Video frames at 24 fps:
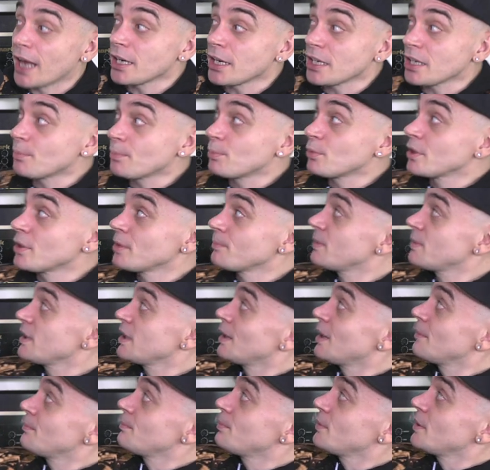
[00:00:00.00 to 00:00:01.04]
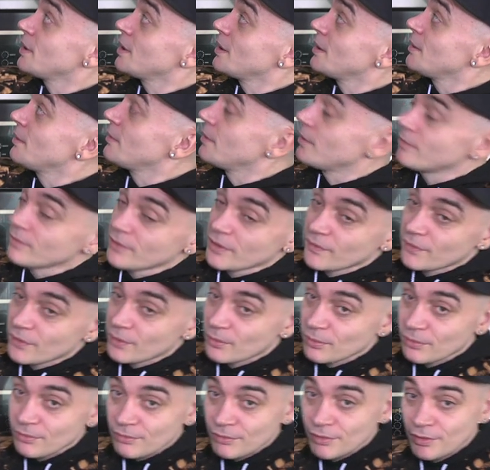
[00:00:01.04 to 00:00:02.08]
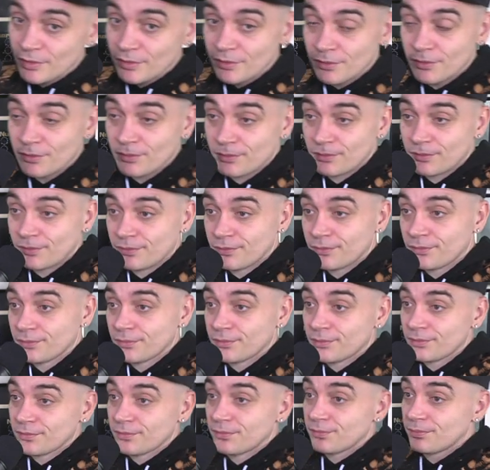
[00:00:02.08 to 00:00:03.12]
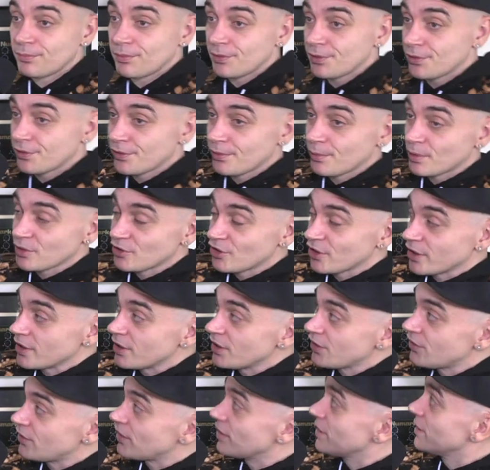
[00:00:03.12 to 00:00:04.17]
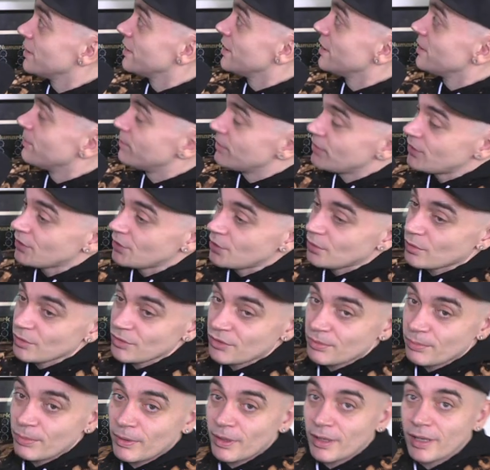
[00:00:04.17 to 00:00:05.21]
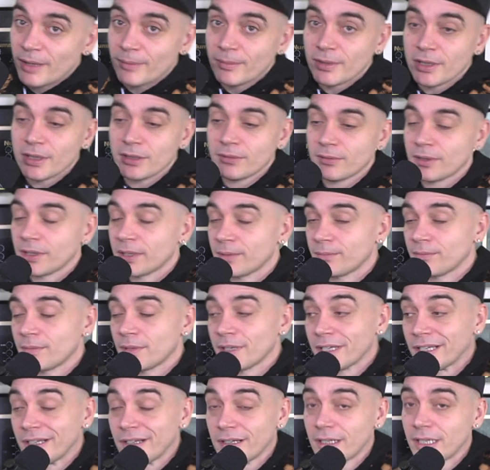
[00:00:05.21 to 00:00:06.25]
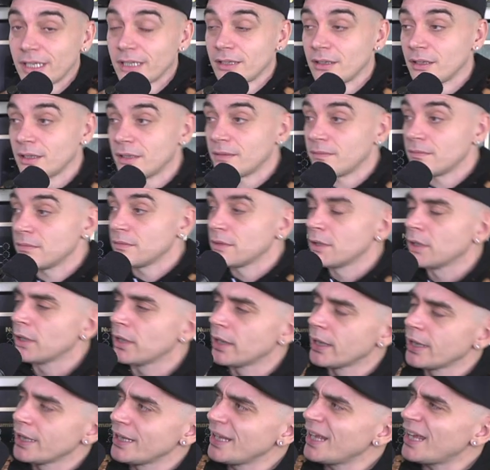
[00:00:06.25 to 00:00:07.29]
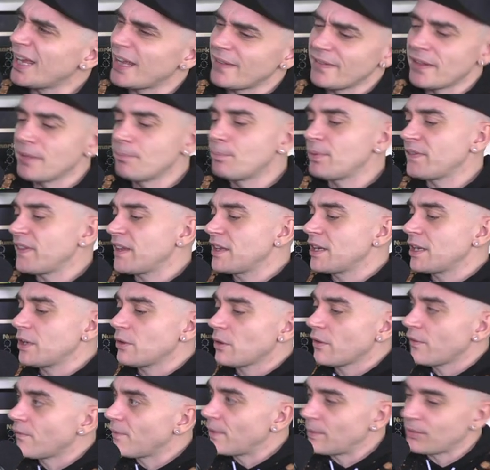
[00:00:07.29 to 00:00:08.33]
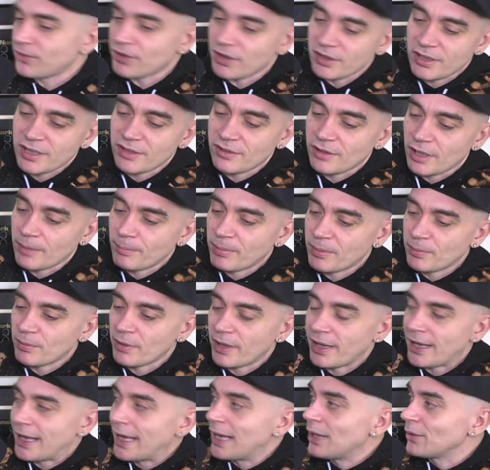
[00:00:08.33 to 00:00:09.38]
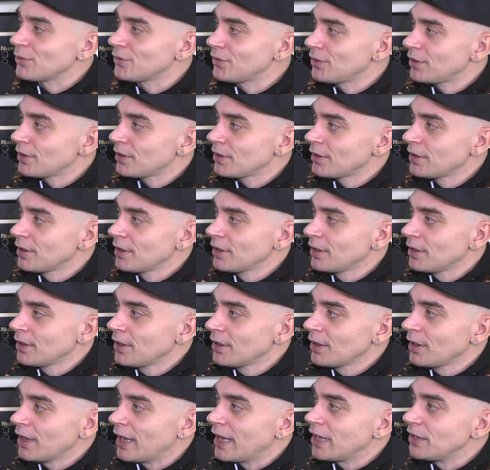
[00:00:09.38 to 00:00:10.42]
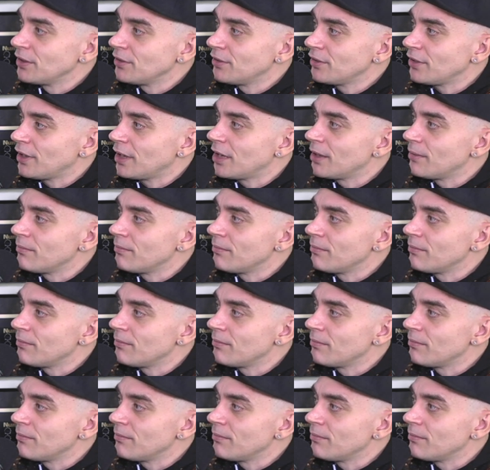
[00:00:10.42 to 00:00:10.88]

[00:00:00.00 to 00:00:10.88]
Another point, big up uh, only if you're not watching Mr. and listening. Corsa. Mr. Corsa behind me, um, my guy. Um, yeah, and then but then, then on the flip side, there's like people like Oust and